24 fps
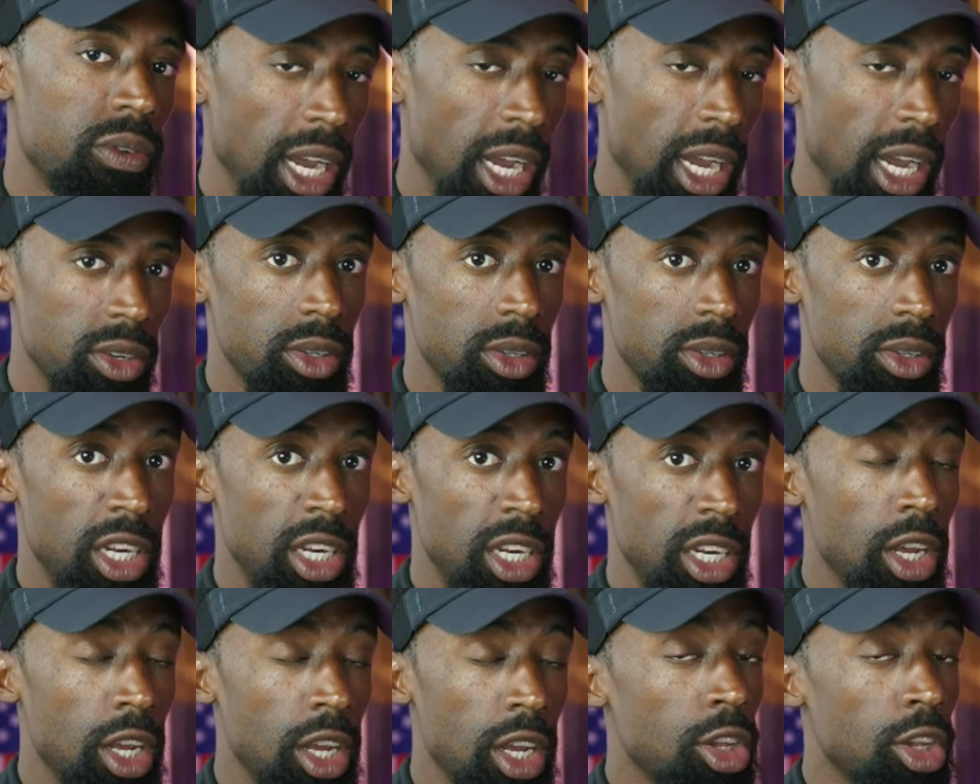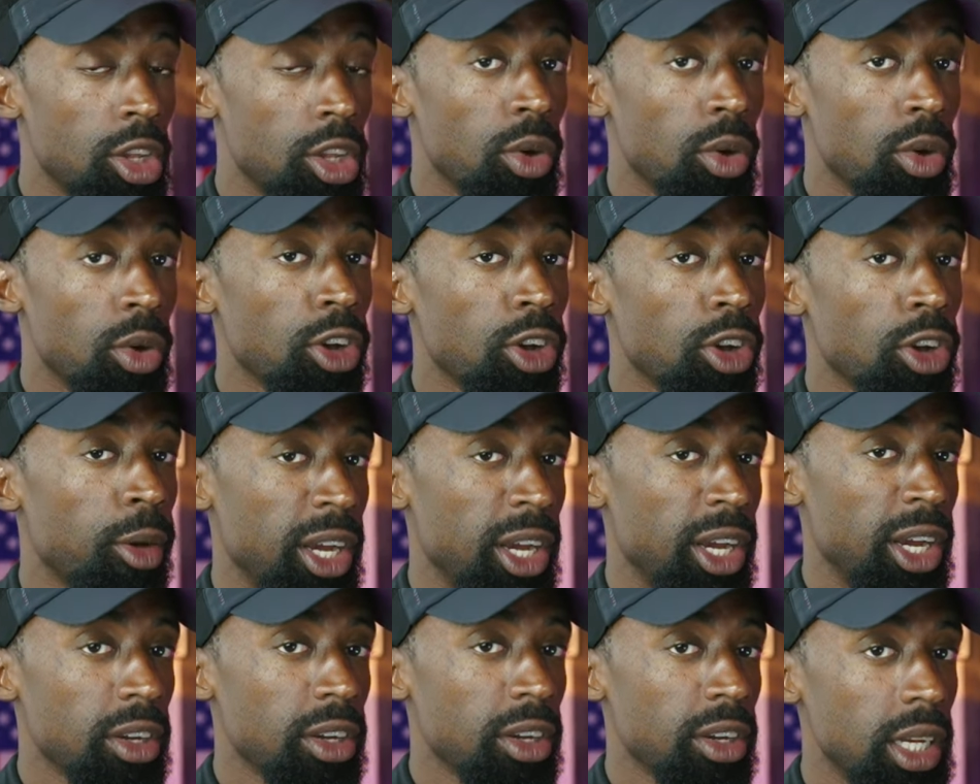And those are
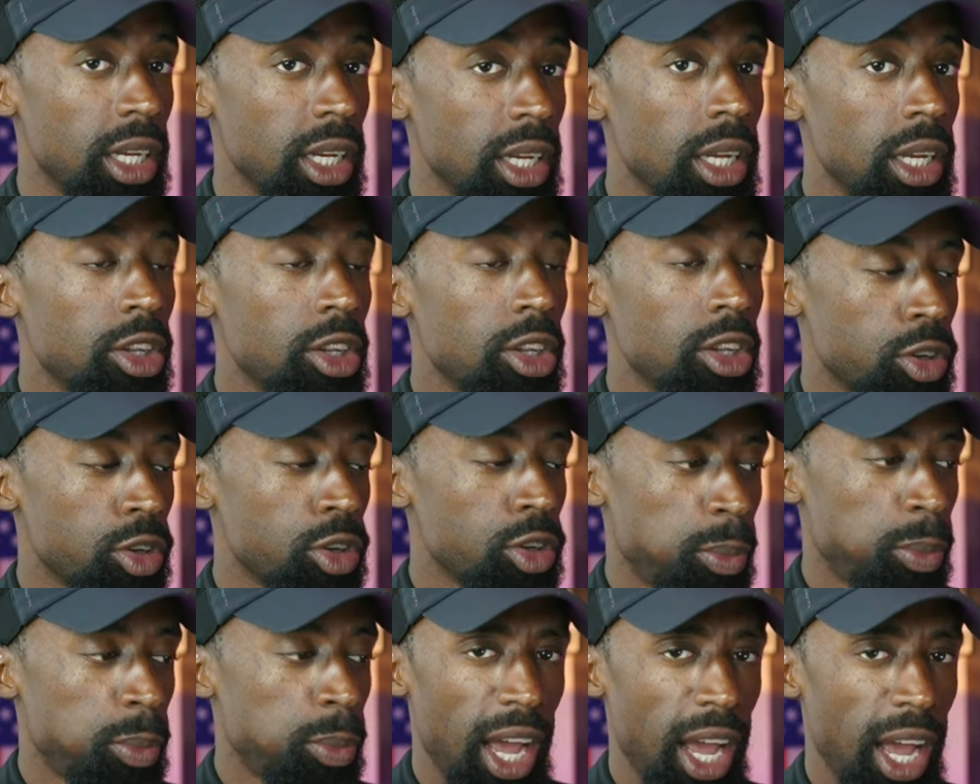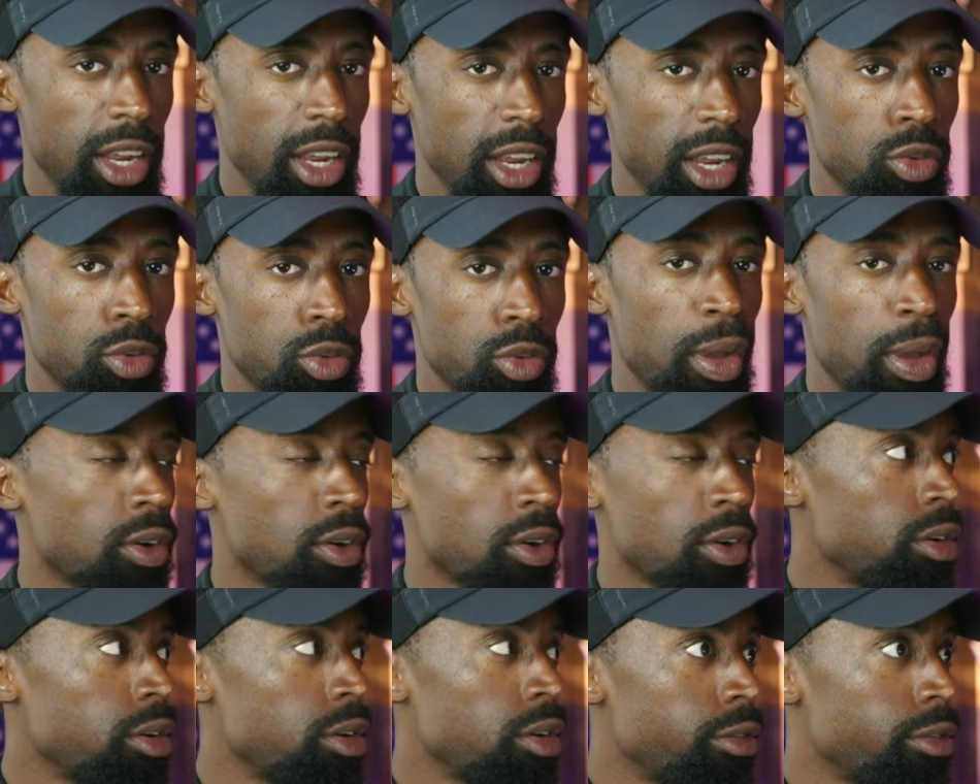American suppliers, American
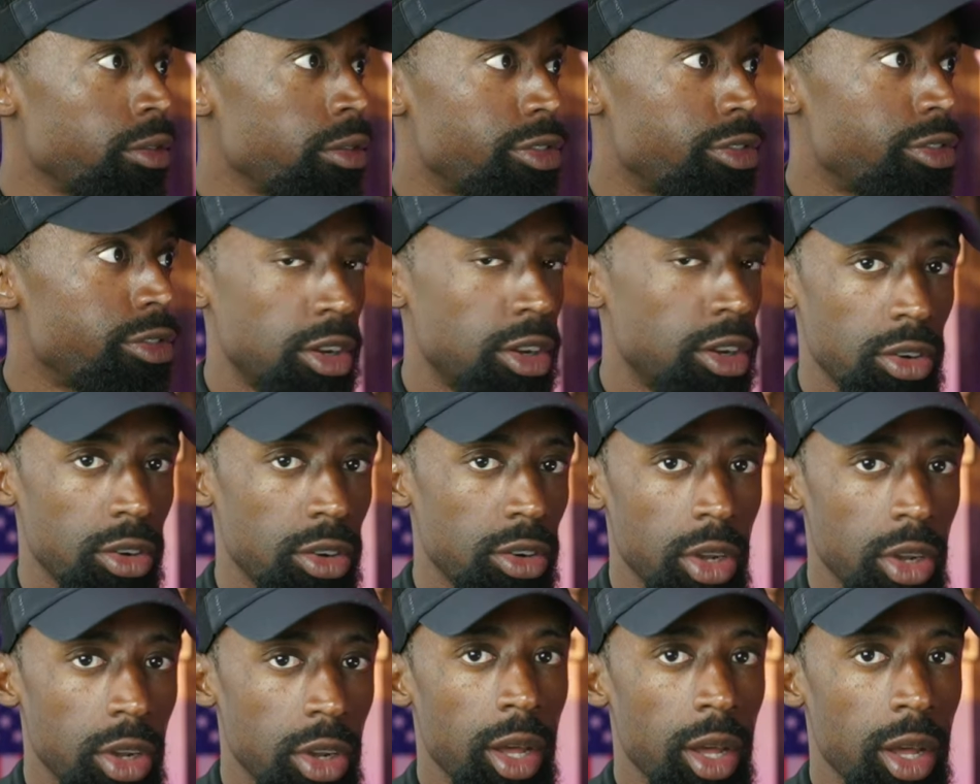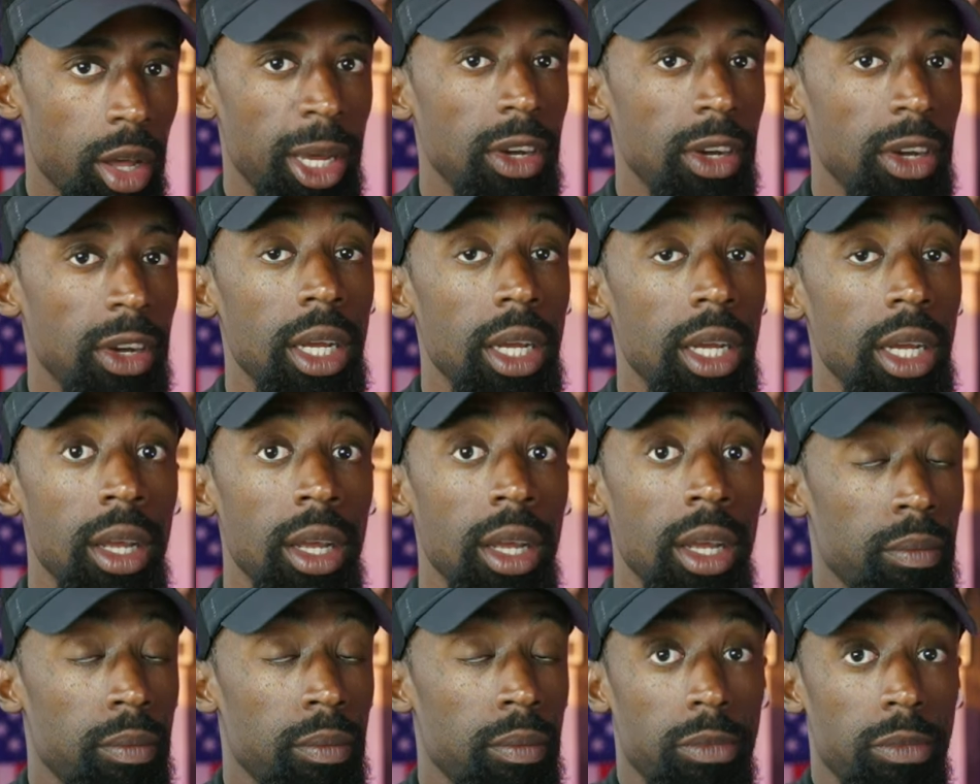vendors, American
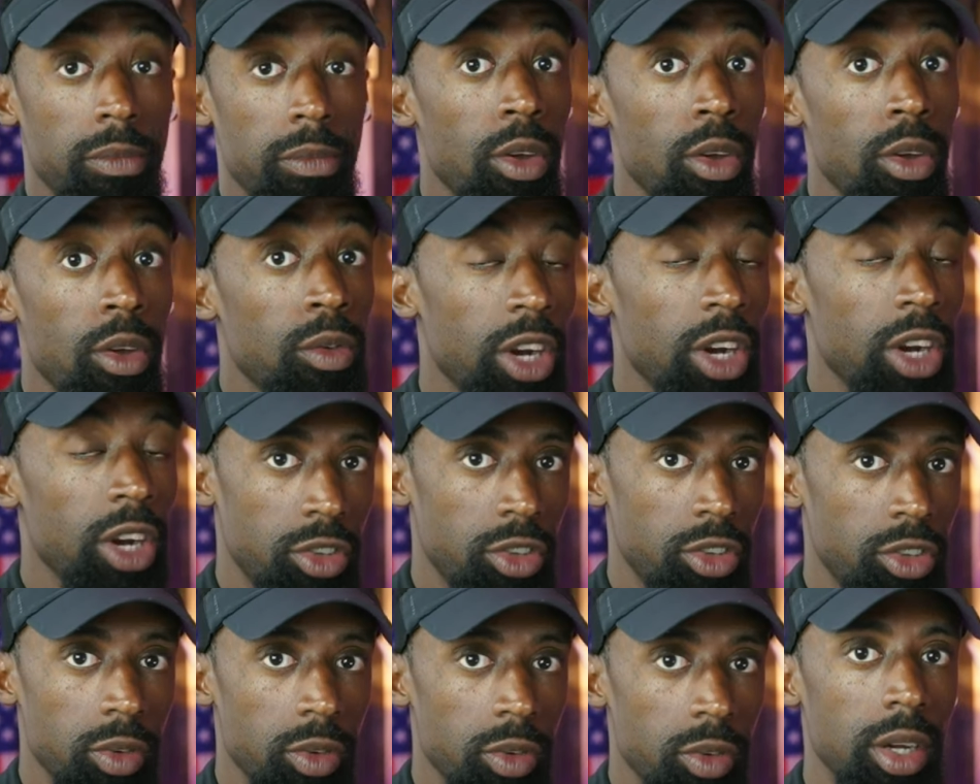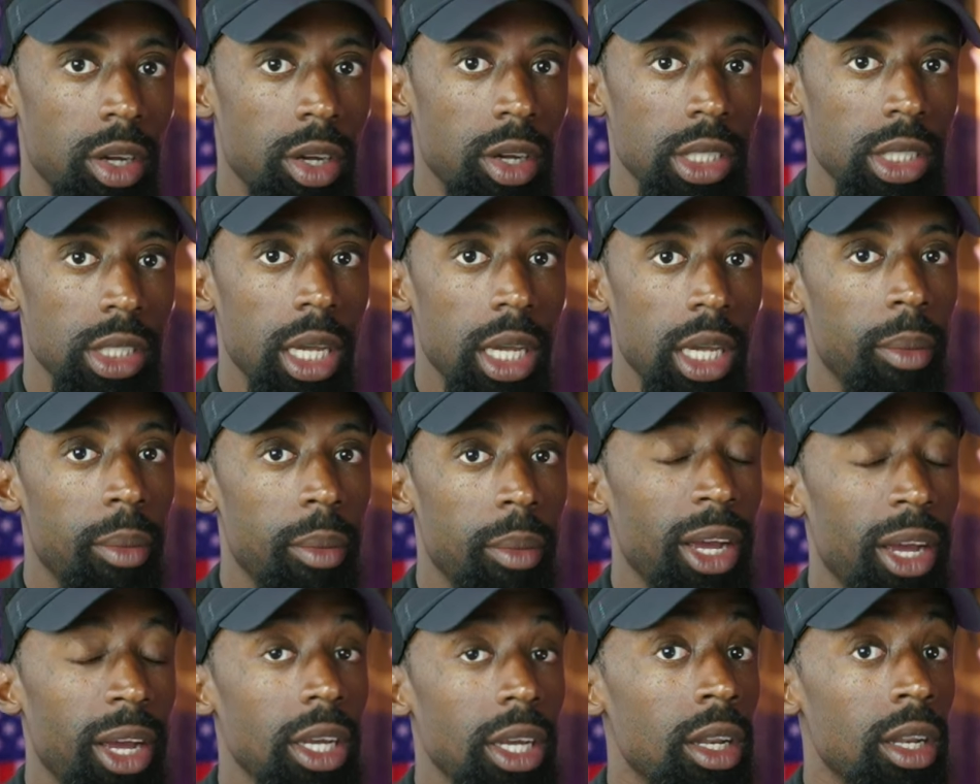restaurants, American
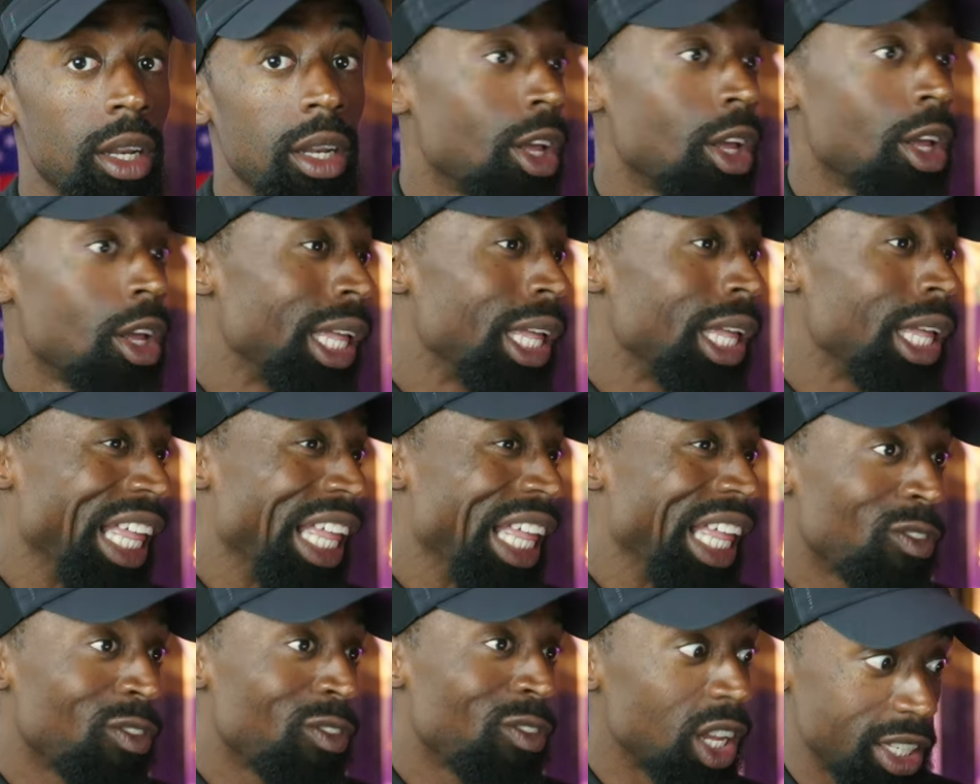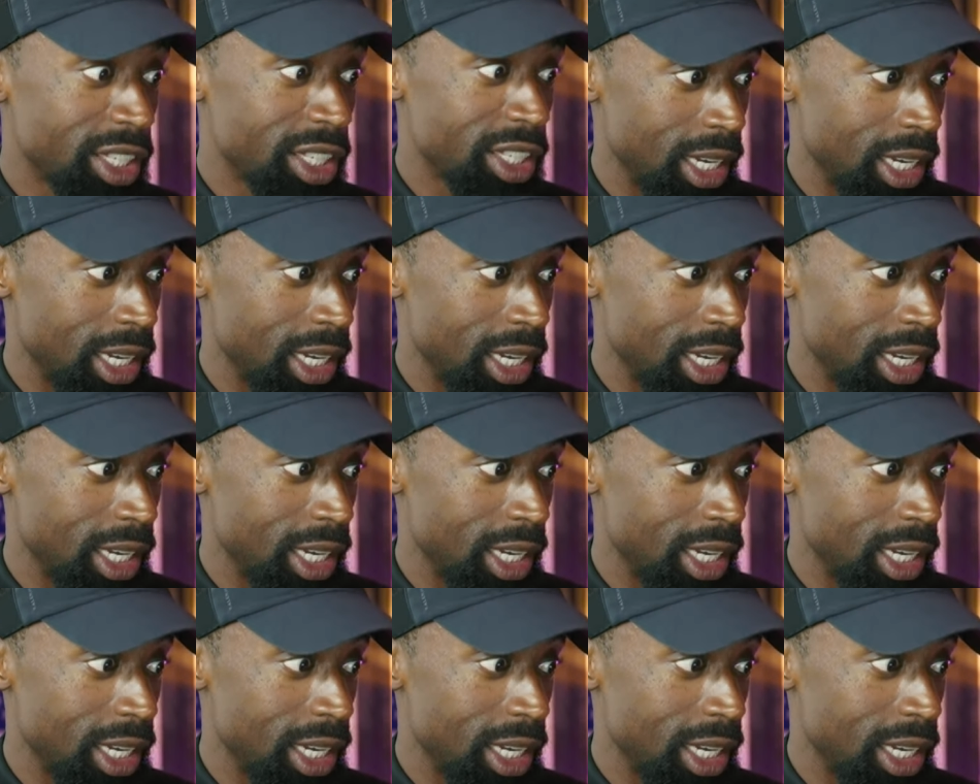real estate.